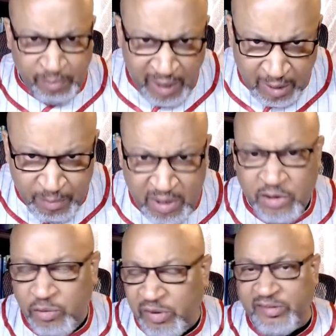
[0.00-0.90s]
of Black men and
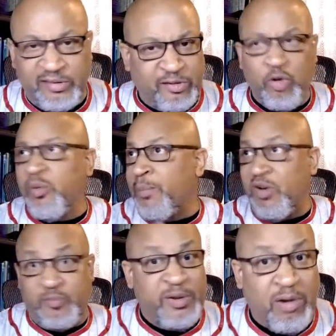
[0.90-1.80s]
you just assume they
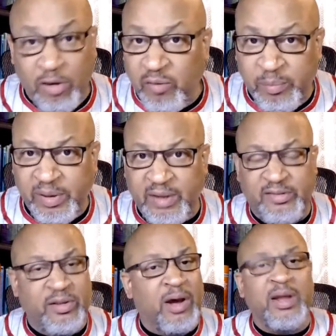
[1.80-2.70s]
must be all over the
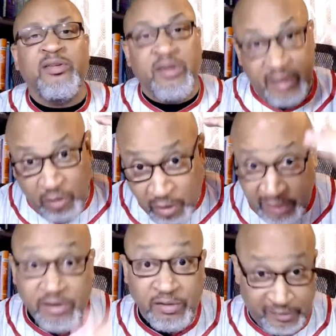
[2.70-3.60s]
place. No, they're all
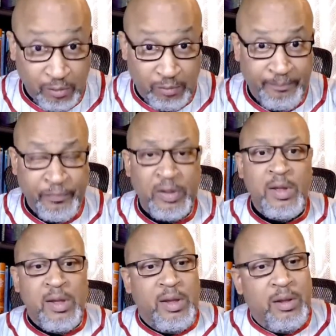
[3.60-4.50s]
in your school.
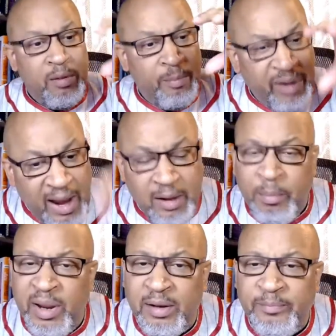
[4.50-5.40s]
Black
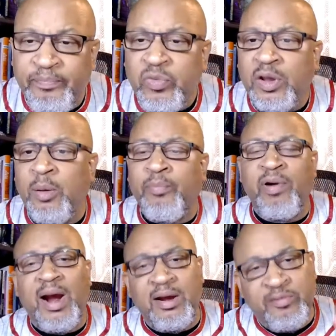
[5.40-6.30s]
men
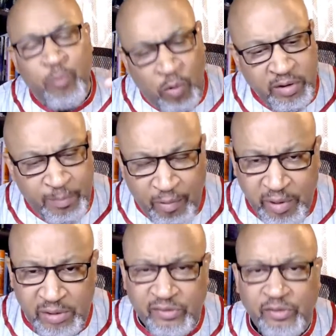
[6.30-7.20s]
comprise
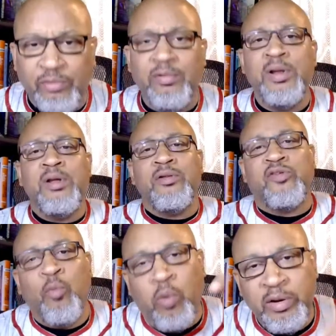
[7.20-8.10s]
1.2
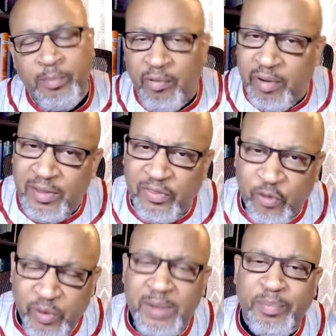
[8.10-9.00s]
to
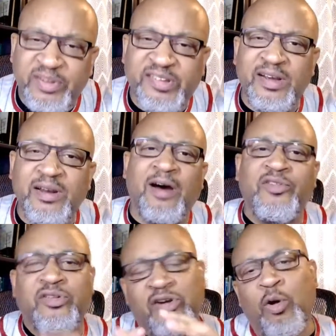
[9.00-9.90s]
1.3% of
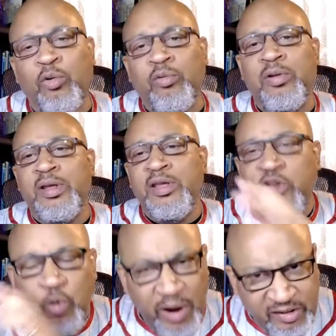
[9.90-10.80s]
the total
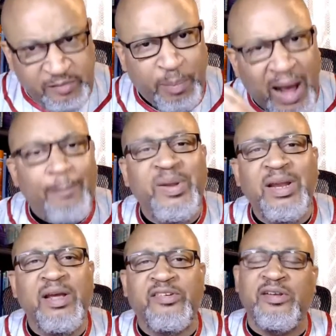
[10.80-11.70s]
U.S.
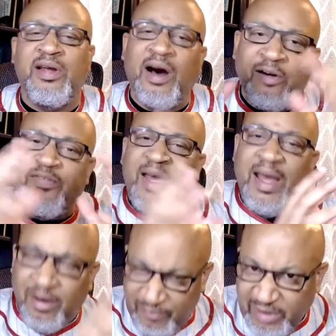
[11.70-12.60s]
population of
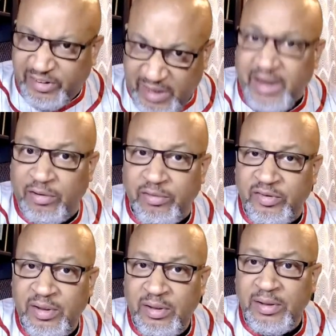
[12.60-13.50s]
educators.
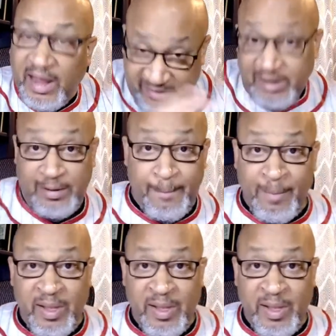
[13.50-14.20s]
That's it.